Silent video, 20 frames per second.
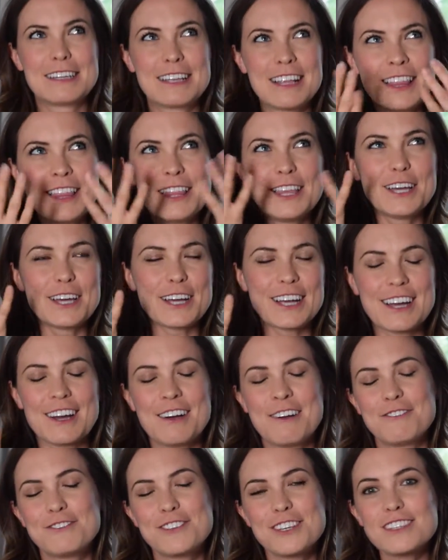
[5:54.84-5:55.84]
look
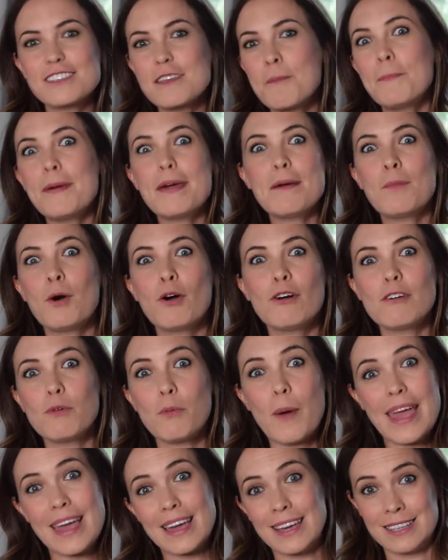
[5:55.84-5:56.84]
of just a bit more
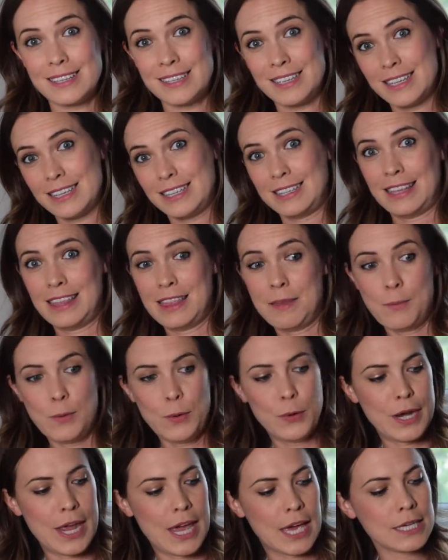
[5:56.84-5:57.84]
awakenedness in the
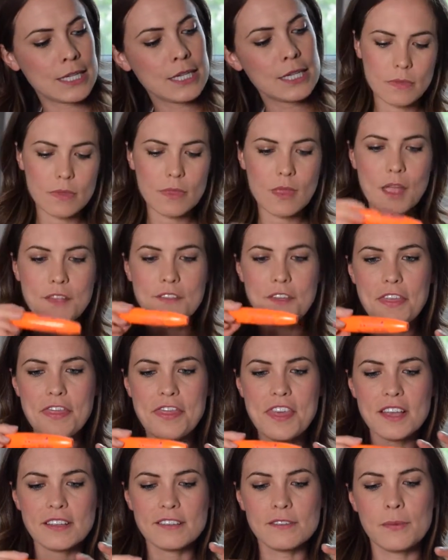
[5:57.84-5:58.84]
morning. So
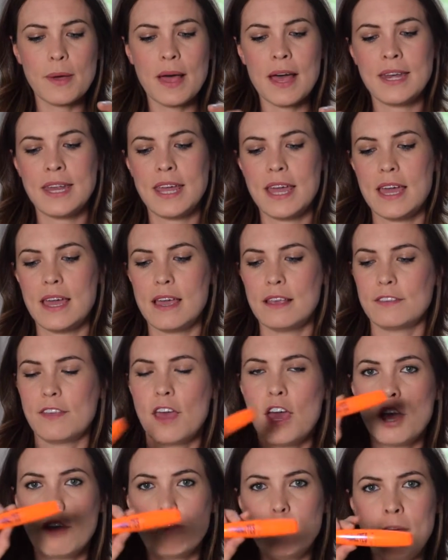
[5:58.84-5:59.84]
this one is
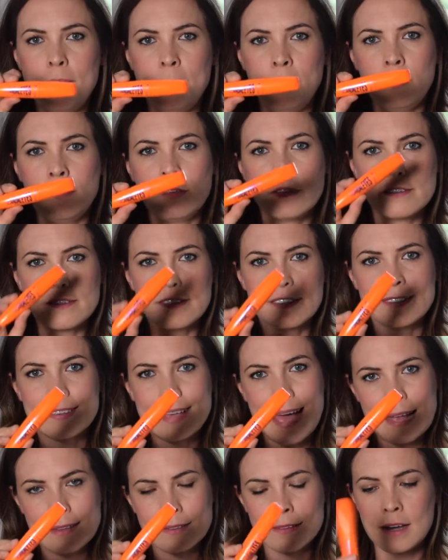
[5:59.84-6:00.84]
Rimmel
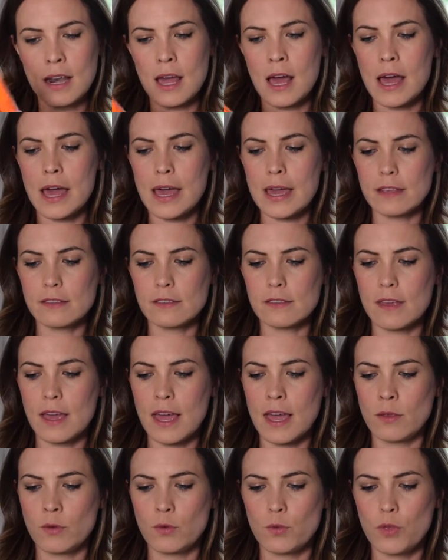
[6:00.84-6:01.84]
Scandalise
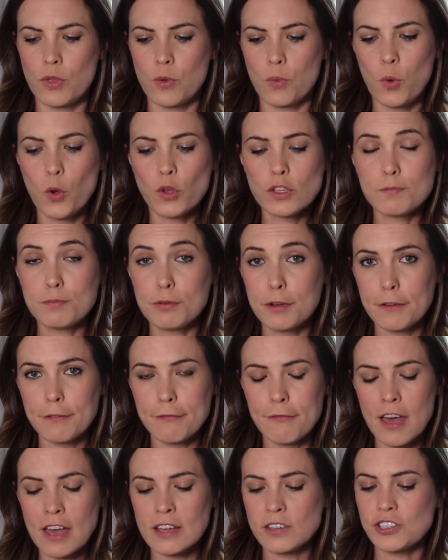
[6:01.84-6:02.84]
in the
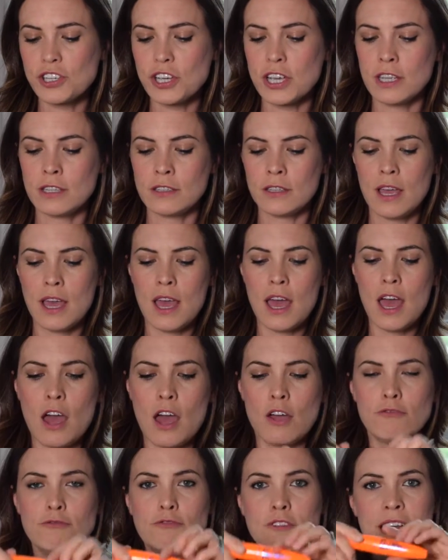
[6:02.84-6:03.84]
waterproof version.
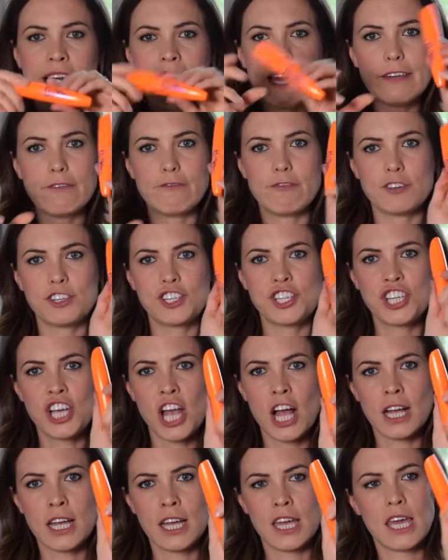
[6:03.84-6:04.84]
Really
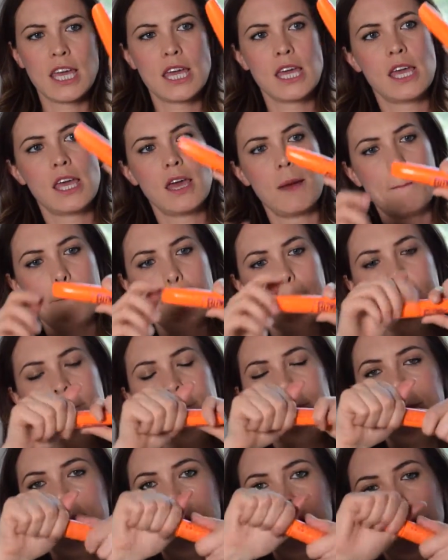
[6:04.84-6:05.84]
chunky
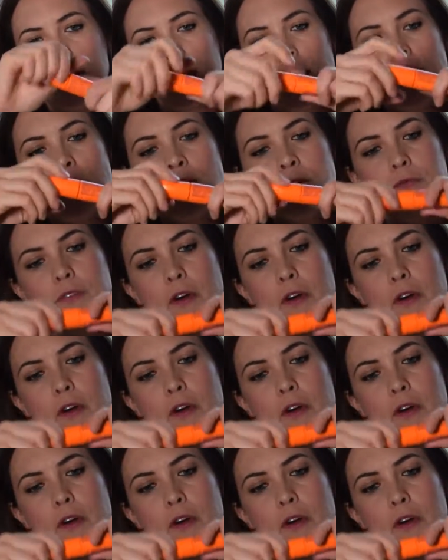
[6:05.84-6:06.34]
monkey of